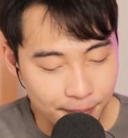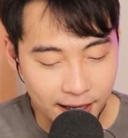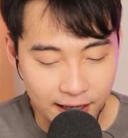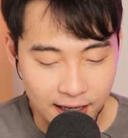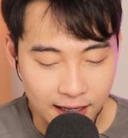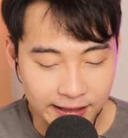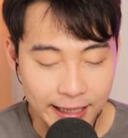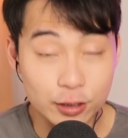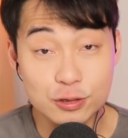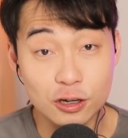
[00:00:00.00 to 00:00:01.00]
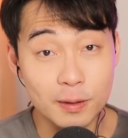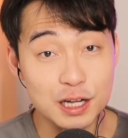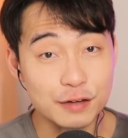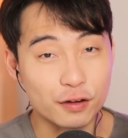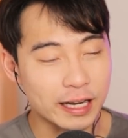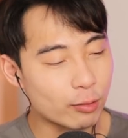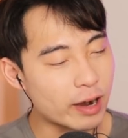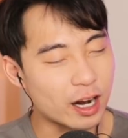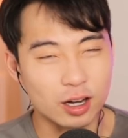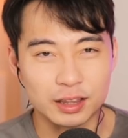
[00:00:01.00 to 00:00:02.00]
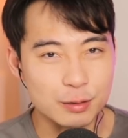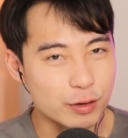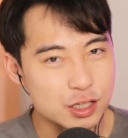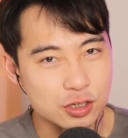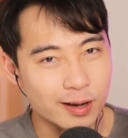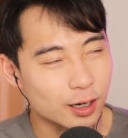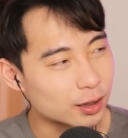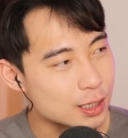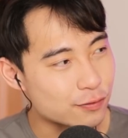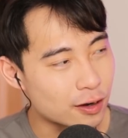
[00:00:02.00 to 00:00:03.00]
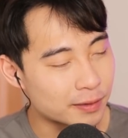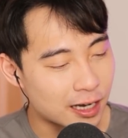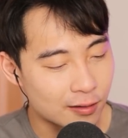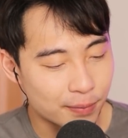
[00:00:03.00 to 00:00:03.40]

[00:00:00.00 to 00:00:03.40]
But thank you so much. I forget where I got which show I got this from now,